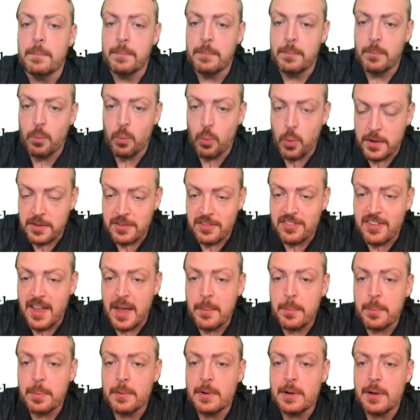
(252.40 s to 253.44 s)
One
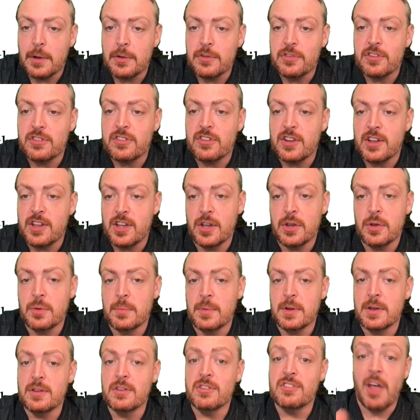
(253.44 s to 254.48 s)
step closer to
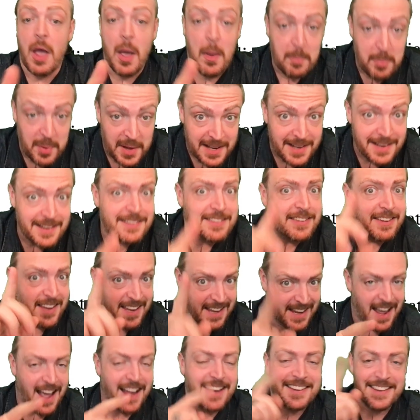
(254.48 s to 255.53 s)
humans'
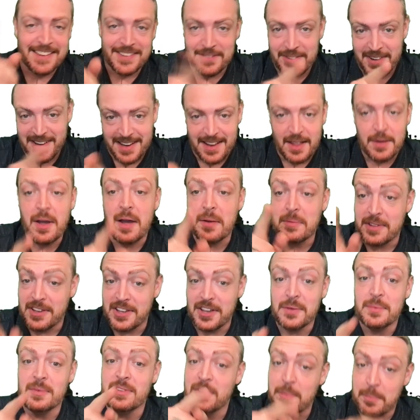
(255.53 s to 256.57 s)
ability,
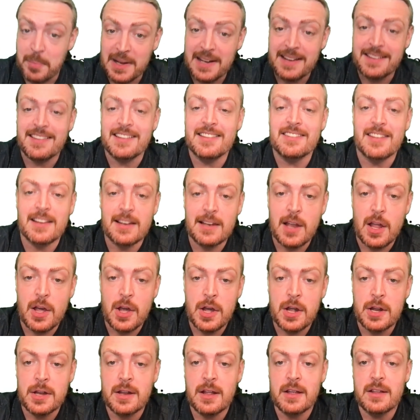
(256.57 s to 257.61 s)
humans' ability to
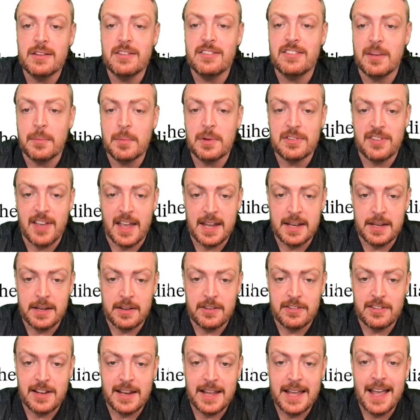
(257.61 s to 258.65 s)
learn
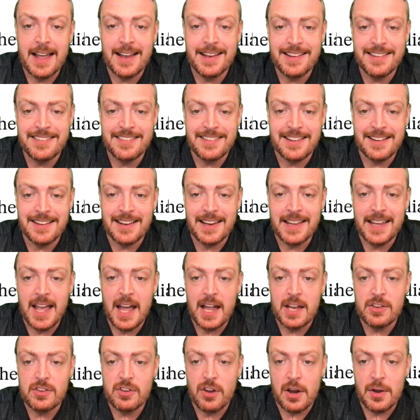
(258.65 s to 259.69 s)
simultaneously, holistically
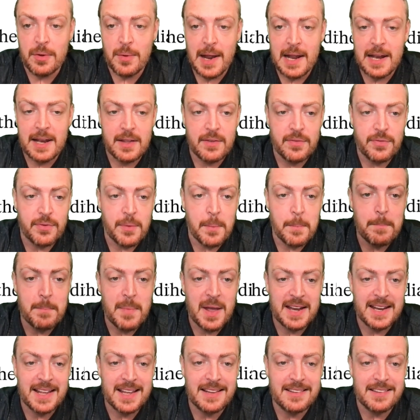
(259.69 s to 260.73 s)
and directly from
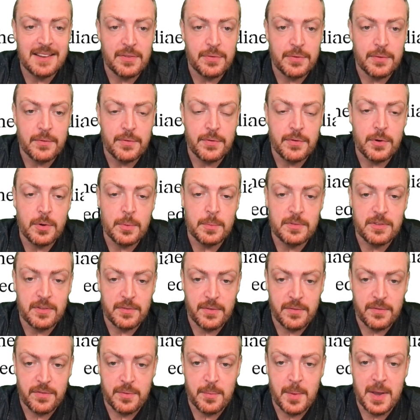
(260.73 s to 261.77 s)
many different forms of
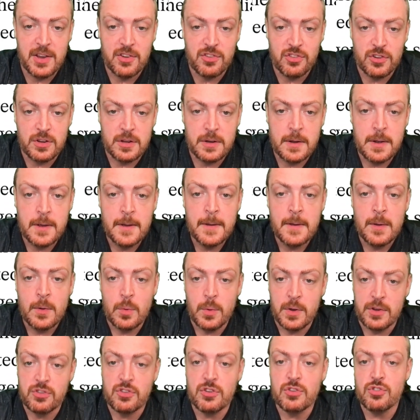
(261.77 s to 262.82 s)
information,
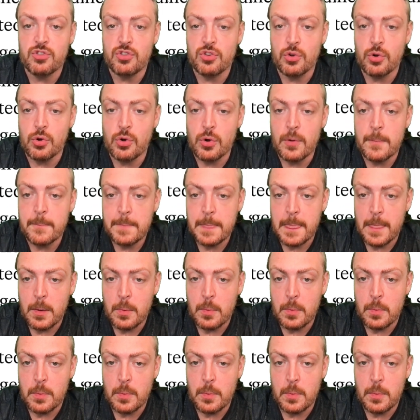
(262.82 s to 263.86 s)
which
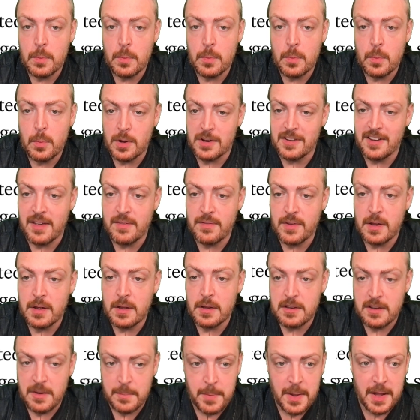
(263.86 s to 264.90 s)
whatever
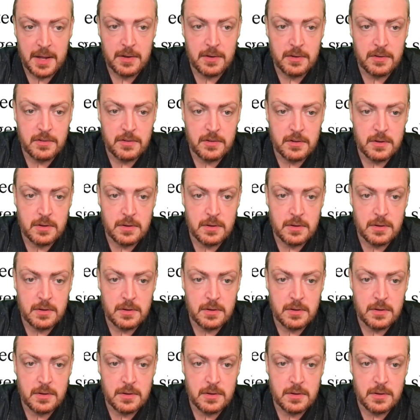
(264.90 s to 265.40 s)
depends